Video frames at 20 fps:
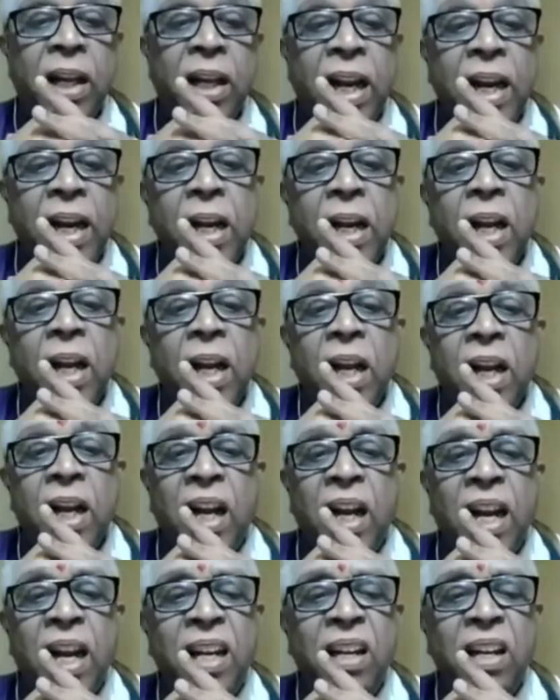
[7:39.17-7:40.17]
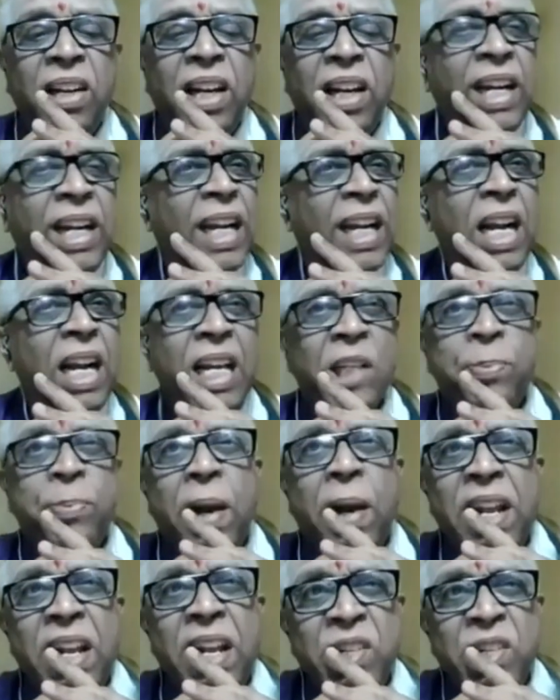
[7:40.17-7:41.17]
right? And the detailed
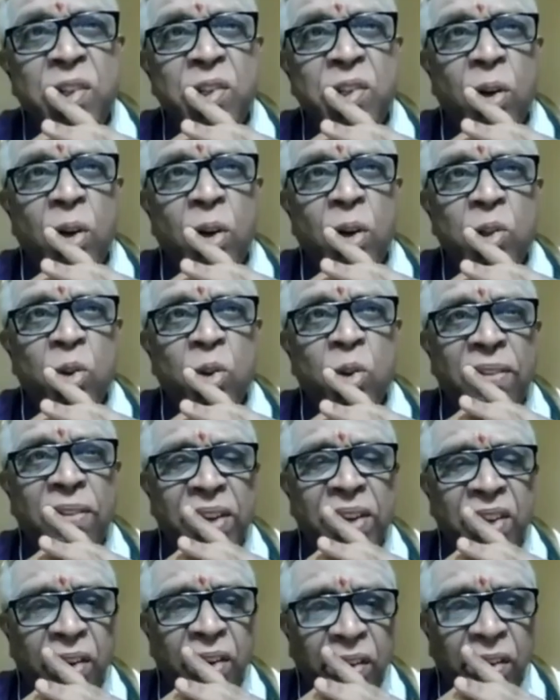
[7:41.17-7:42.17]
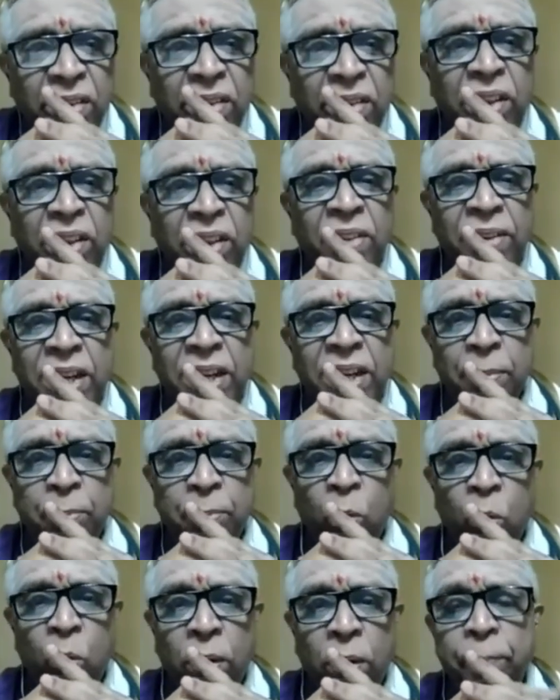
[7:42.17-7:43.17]
explanations are also given here with the Veda
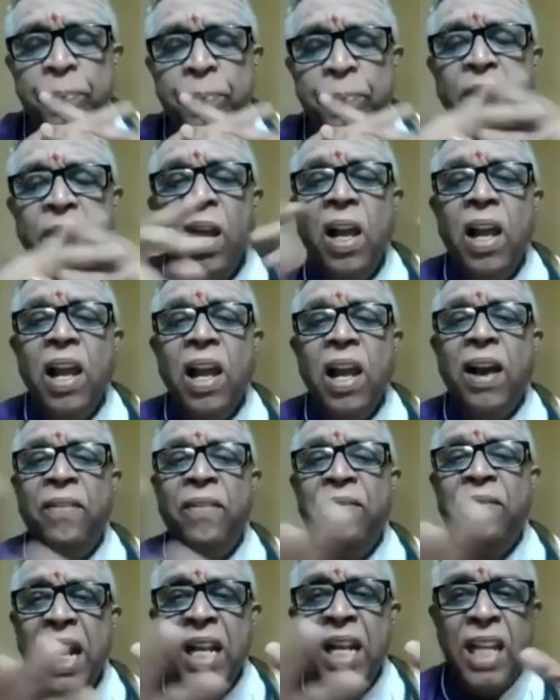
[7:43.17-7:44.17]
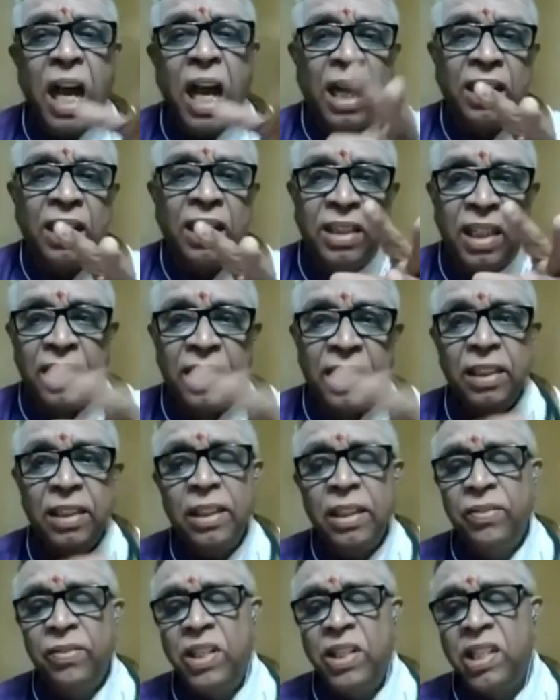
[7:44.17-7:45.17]
Purva. Veda Anta,
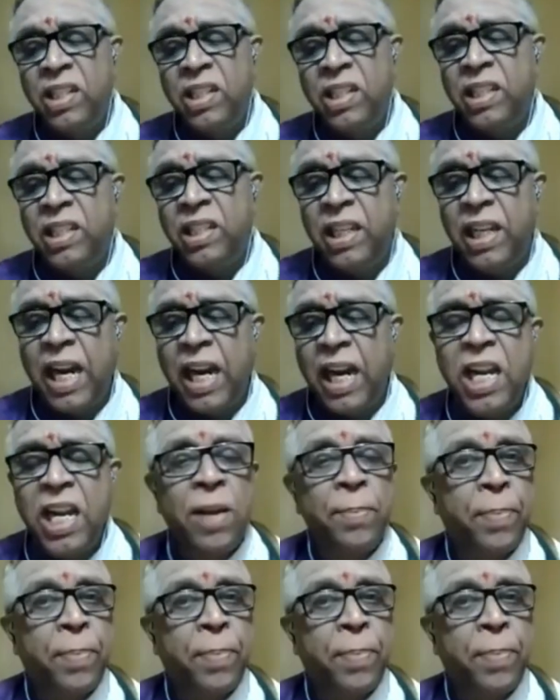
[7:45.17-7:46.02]
which is the end